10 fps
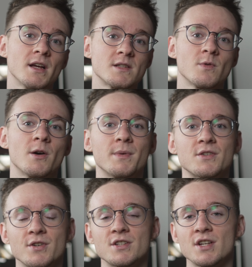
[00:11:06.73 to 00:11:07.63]
as well, be
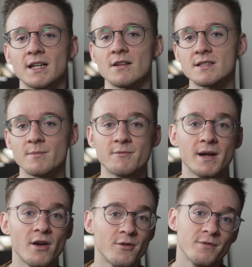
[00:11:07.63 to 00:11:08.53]
sure to check out some of my
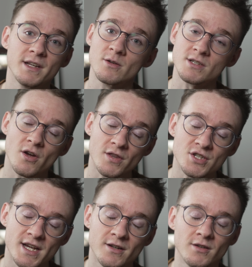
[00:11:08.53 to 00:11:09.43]
other videos on the
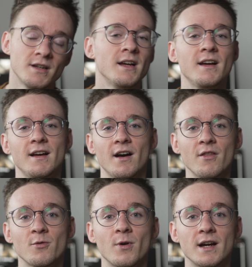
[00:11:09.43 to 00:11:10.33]
channel.
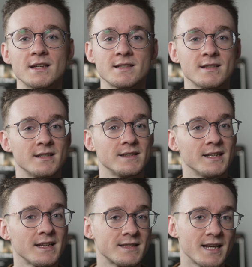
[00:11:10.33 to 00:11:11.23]
Otherwise,
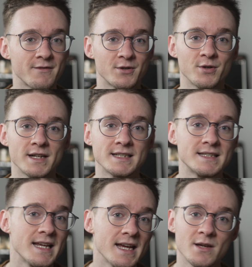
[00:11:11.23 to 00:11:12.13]
yes, have a great
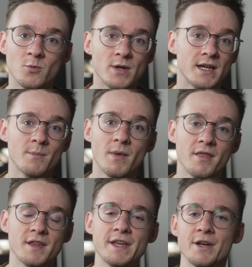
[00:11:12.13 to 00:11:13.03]
day, week,
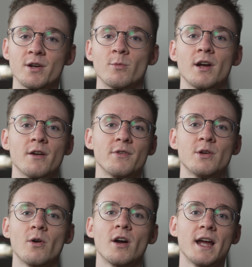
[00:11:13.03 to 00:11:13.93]
month, year, wherever you
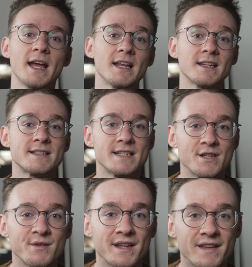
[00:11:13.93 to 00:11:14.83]
are, and see
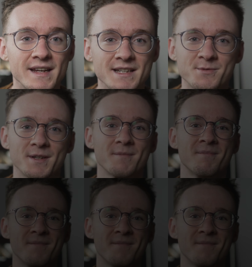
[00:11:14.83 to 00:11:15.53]
you in the next one.